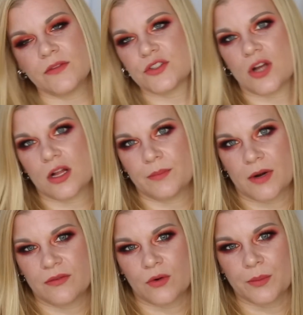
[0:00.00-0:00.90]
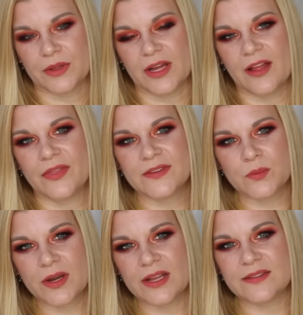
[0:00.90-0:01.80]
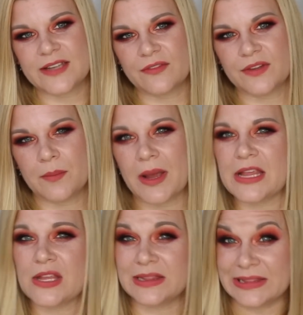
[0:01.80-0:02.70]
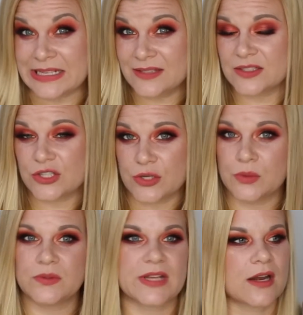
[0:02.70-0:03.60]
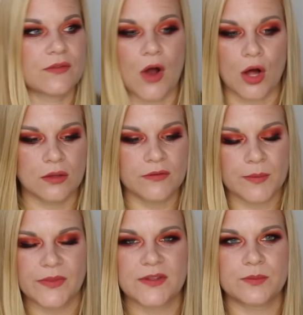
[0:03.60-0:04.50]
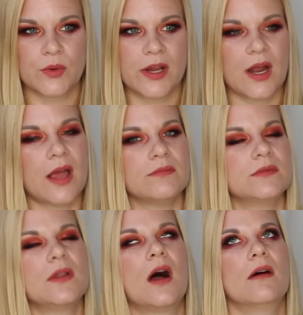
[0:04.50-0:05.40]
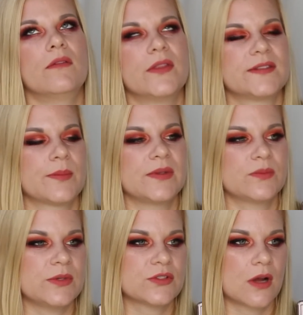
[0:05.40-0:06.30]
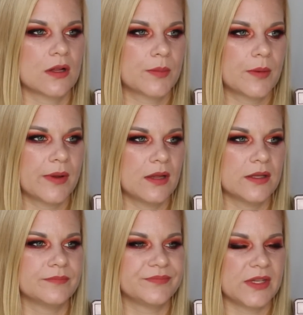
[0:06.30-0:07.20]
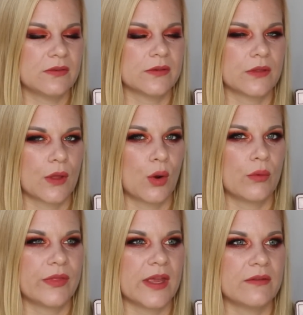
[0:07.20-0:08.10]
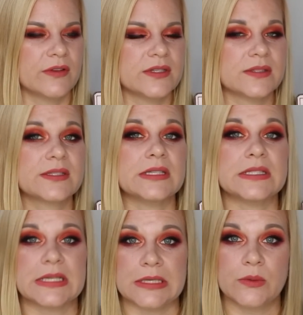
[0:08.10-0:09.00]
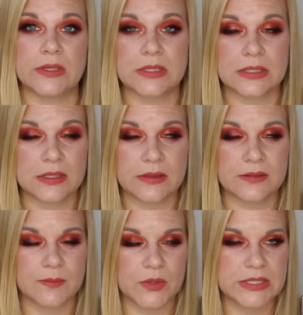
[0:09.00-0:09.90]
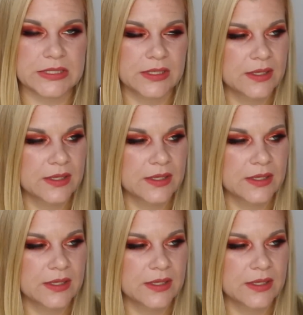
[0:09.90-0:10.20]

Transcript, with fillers: the chocolate bar formula. This one is definitely my least used out of all of them at this point. I love the Semi-Sweet Chocolate Bar Palette, even though they've discontinued it at this point.